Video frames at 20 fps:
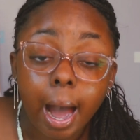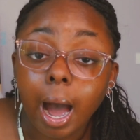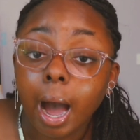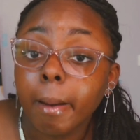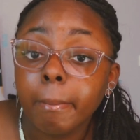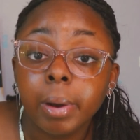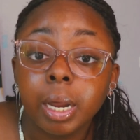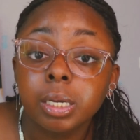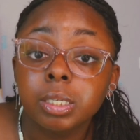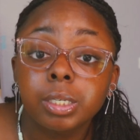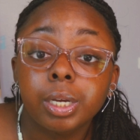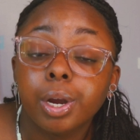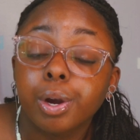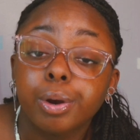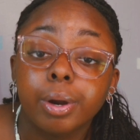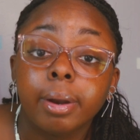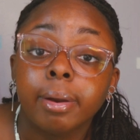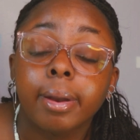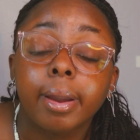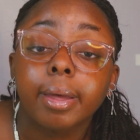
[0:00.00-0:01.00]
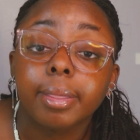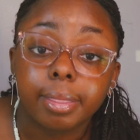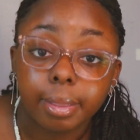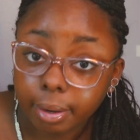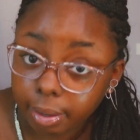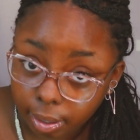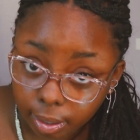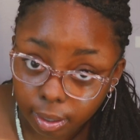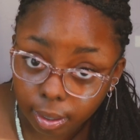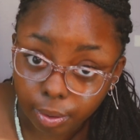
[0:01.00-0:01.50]
I'm not scared of nothing.
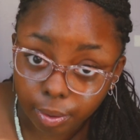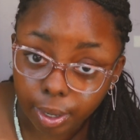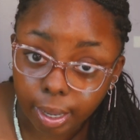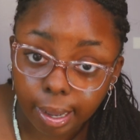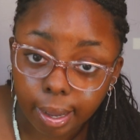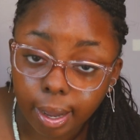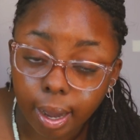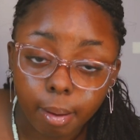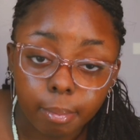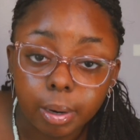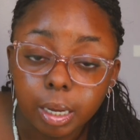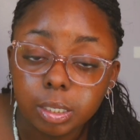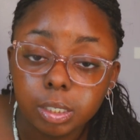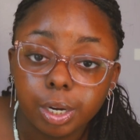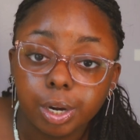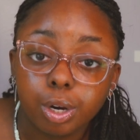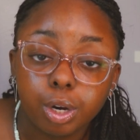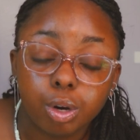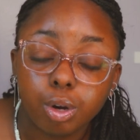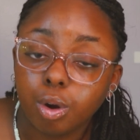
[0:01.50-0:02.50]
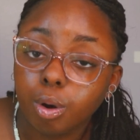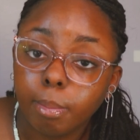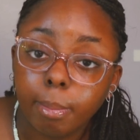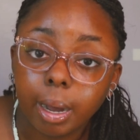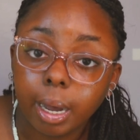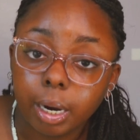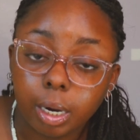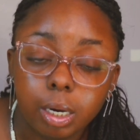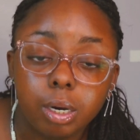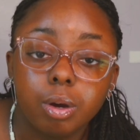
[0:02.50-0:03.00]
Okay, I'm not scared of
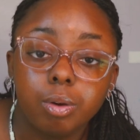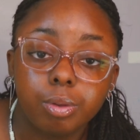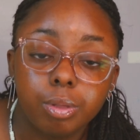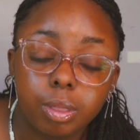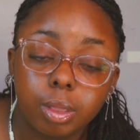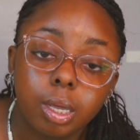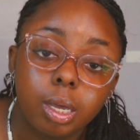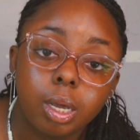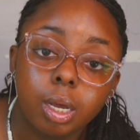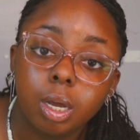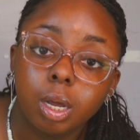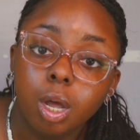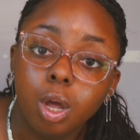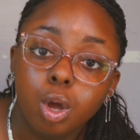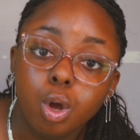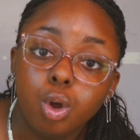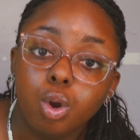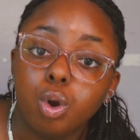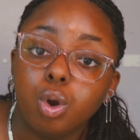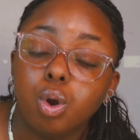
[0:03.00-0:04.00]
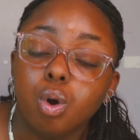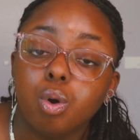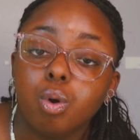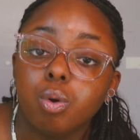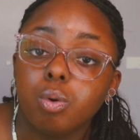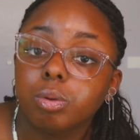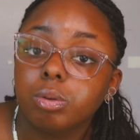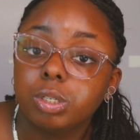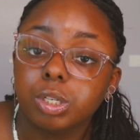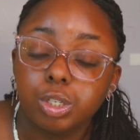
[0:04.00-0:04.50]
nobody, no thing,
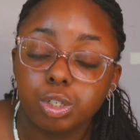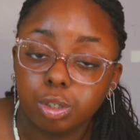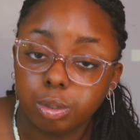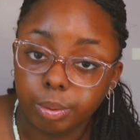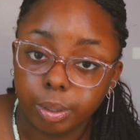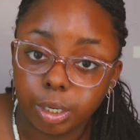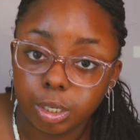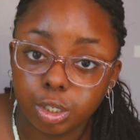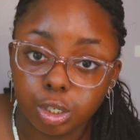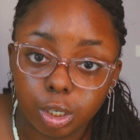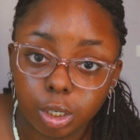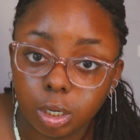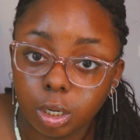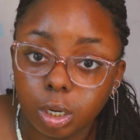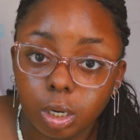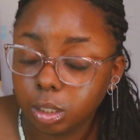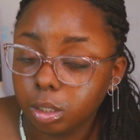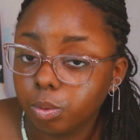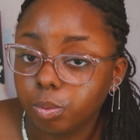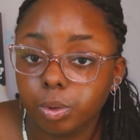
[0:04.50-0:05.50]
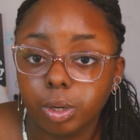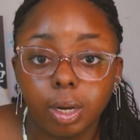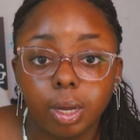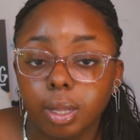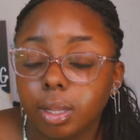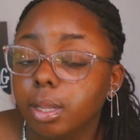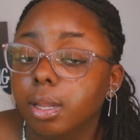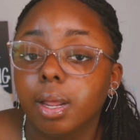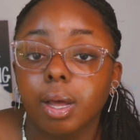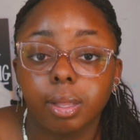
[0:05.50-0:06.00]
no situation,
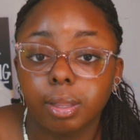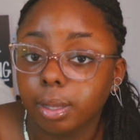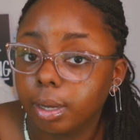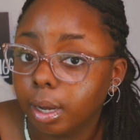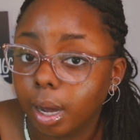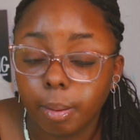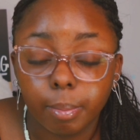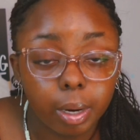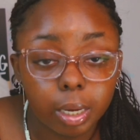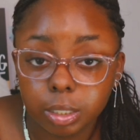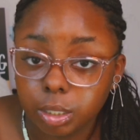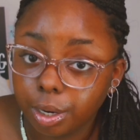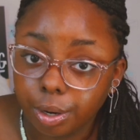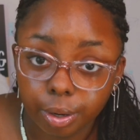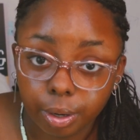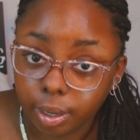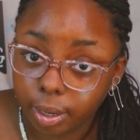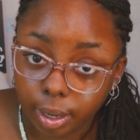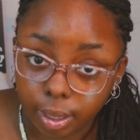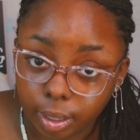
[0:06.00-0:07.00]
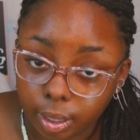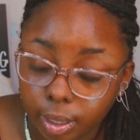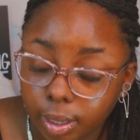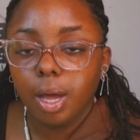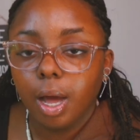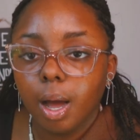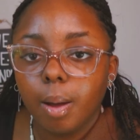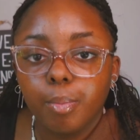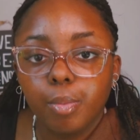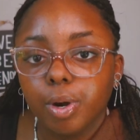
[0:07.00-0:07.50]
nothing. I'm not scared of nothing.
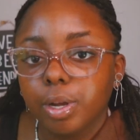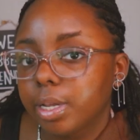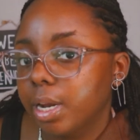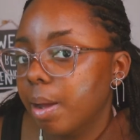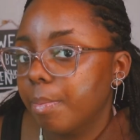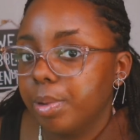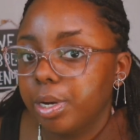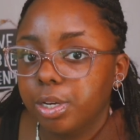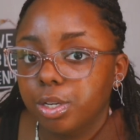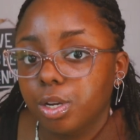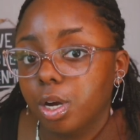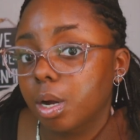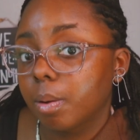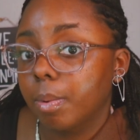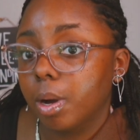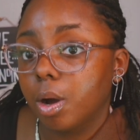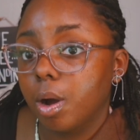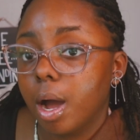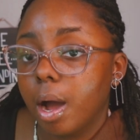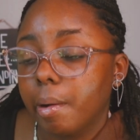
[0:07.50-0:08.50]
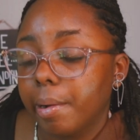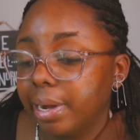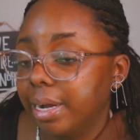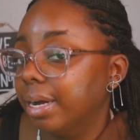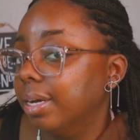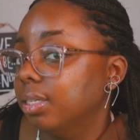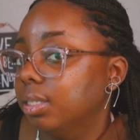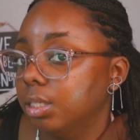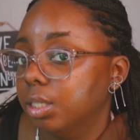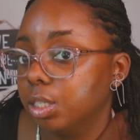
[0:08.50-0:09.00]
I'm more than happy to talk about how I
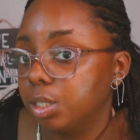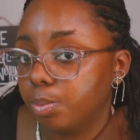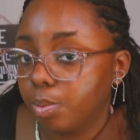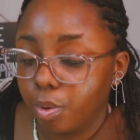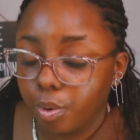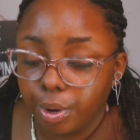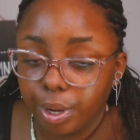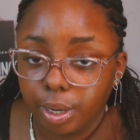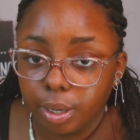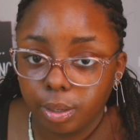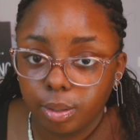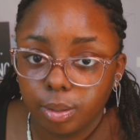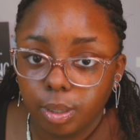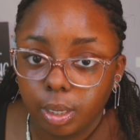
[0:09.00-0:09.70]
got to this point